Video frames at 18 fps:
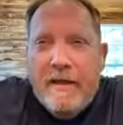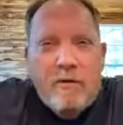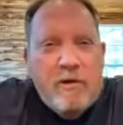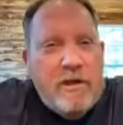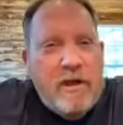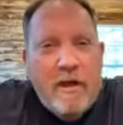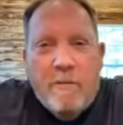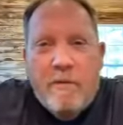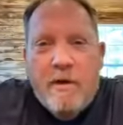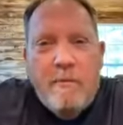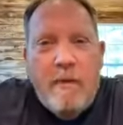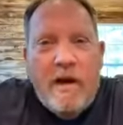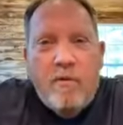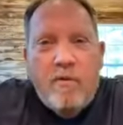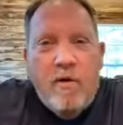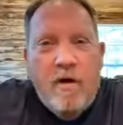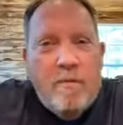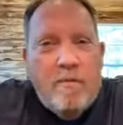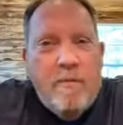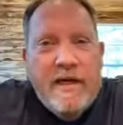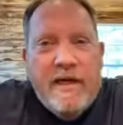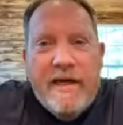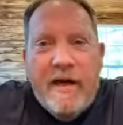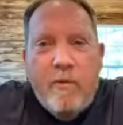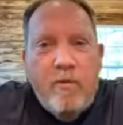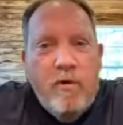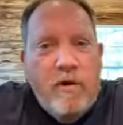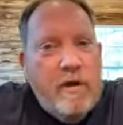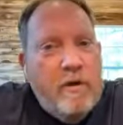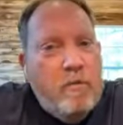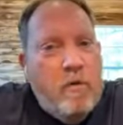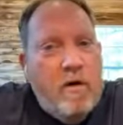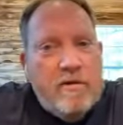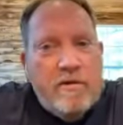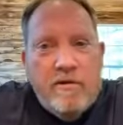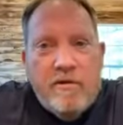they were telling me about rugby, and I really
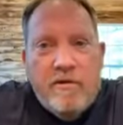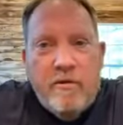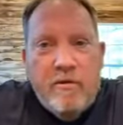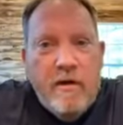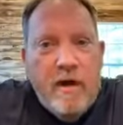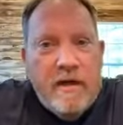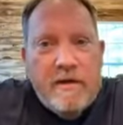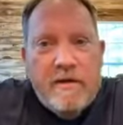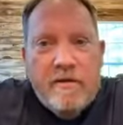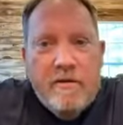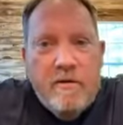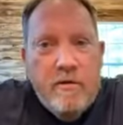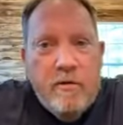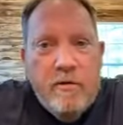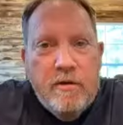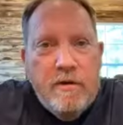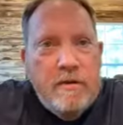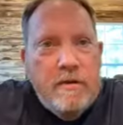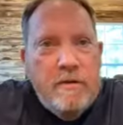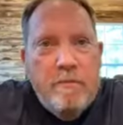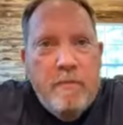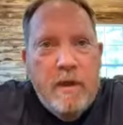wasn't sure I could do it.